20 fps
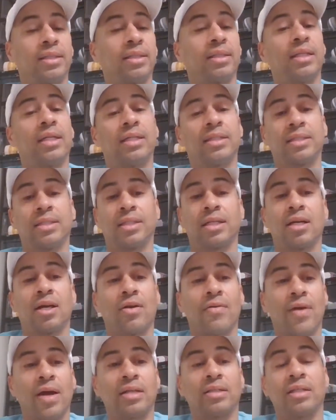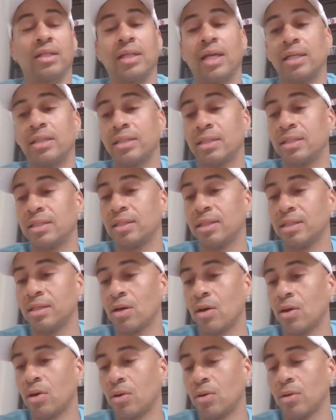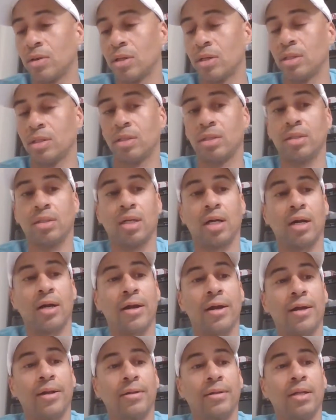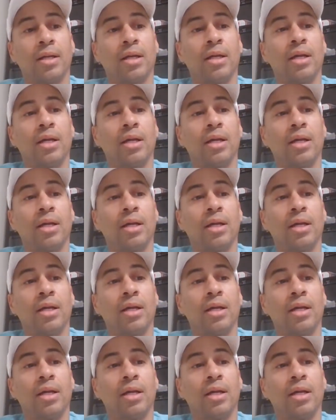Listen, congratulations to y'all. All right.